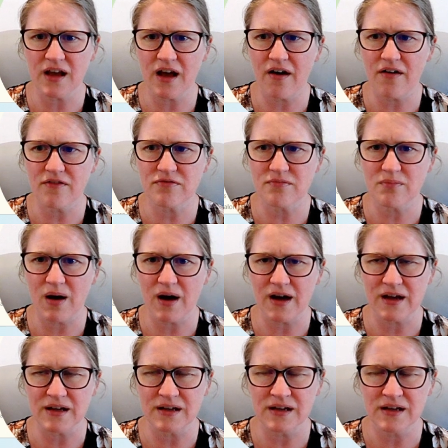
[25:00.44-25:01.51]
of
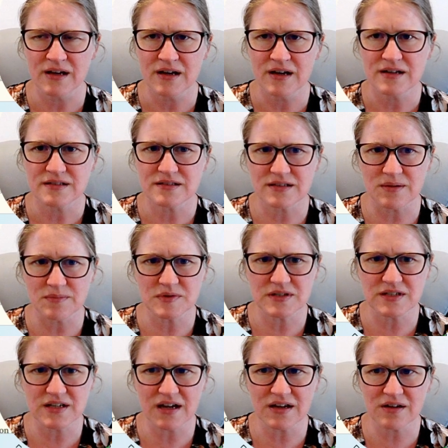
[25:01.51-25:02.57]
my
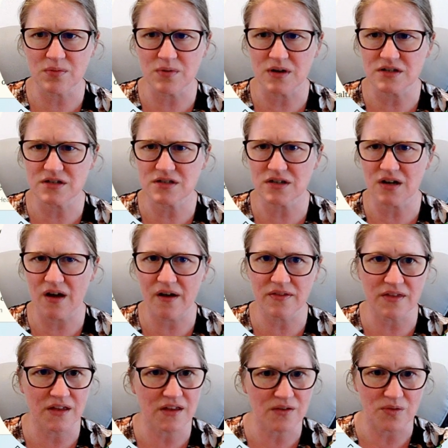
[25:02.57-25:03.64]
Substack, which I
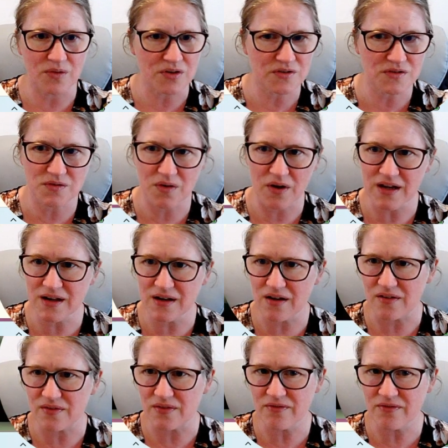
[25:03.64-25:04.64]
think looks great. I love